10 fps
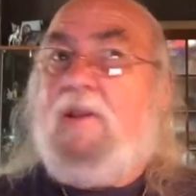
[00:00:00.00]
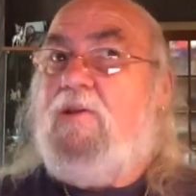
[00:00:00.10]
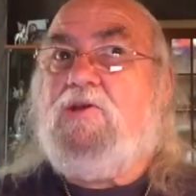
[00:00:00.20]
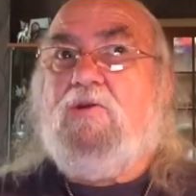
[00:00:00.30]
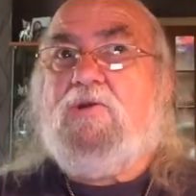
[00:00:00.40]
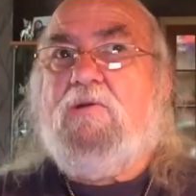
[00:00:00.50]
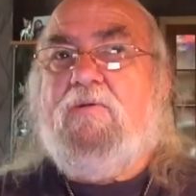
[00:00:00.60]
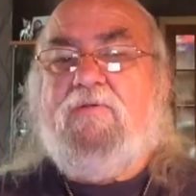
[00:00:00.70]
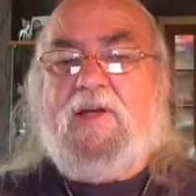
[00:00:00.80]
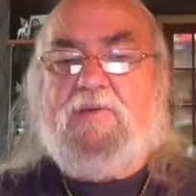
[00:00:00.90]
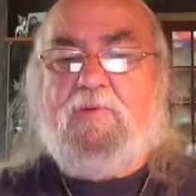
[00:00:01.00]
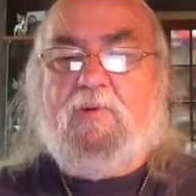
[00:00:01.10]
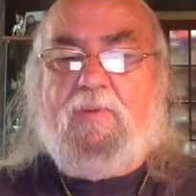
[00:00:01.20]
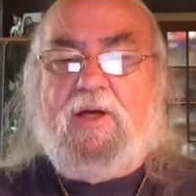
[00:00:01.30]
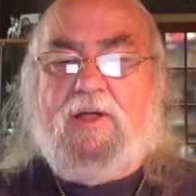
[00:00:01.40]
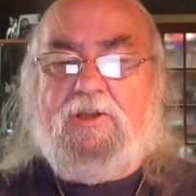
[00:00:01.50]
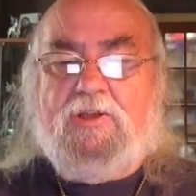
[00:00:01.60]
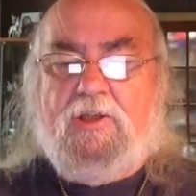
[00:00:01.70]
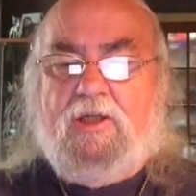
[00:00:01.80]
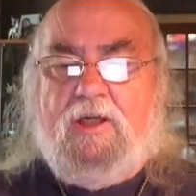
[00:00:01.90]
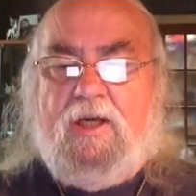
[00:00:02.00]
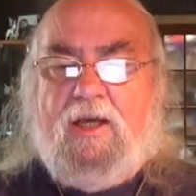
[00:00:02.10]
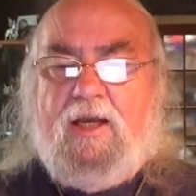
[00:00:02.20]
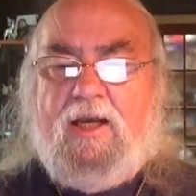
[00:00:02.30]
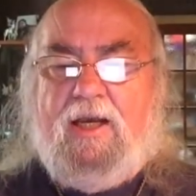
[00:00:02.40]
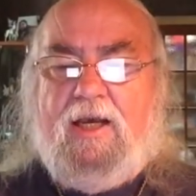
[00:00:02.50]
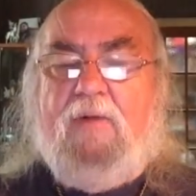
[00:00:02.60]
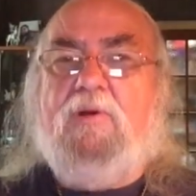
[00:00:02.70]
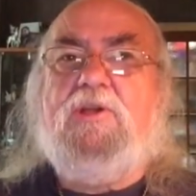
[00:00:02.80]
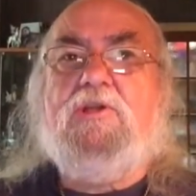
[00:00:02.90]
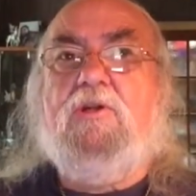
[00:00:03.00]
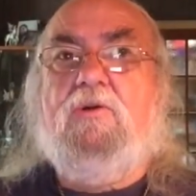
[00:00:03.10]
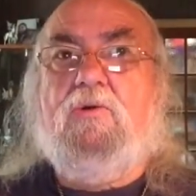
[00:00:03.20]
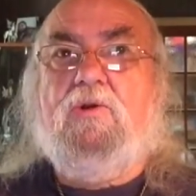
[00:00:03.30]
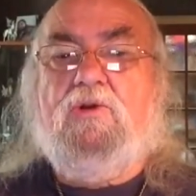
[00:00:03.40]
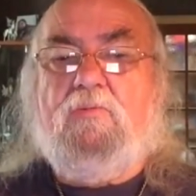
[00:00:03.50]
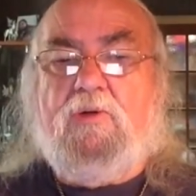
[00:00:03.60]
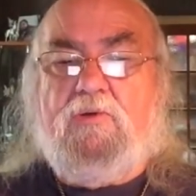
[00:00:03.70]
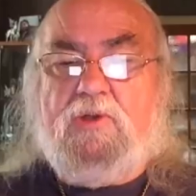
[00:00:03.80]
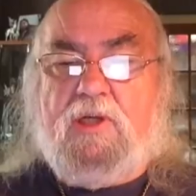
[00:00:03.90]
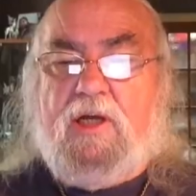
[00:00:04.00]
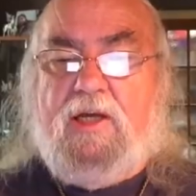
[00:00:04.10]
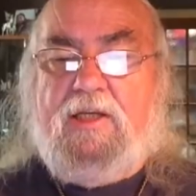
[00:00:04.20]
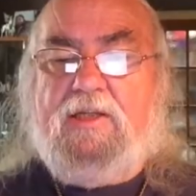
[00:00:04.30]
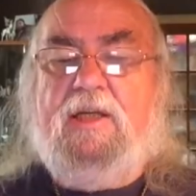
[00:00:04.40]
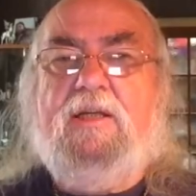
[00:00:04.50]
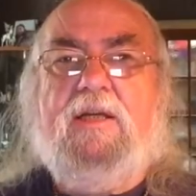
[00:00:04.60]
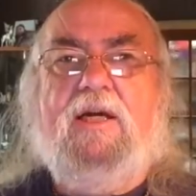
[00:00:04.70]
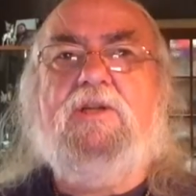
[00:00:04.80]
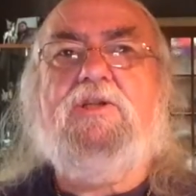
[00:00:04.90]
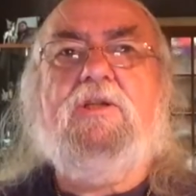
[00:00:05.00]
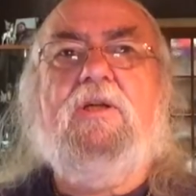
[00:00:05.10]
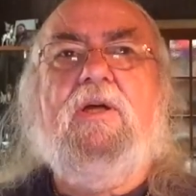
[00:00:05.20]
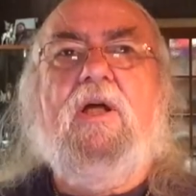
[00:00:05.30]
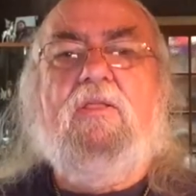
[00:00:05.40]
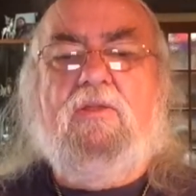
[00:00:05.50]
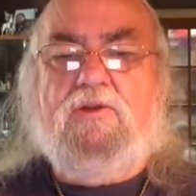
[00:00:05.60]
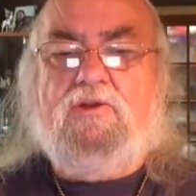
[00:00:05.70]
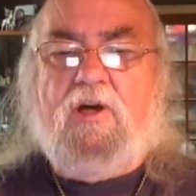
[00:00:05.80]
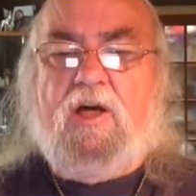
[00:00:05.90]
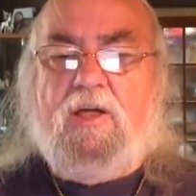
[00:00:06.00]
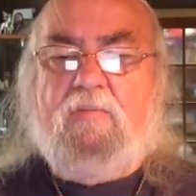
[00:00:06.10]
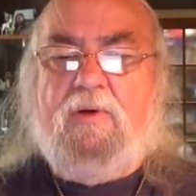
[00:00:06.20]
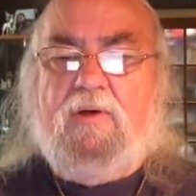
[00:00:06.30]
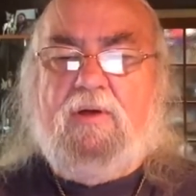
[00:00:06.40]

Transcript: There's also a Facebook page, which is called Under Blue Skies The Tribe.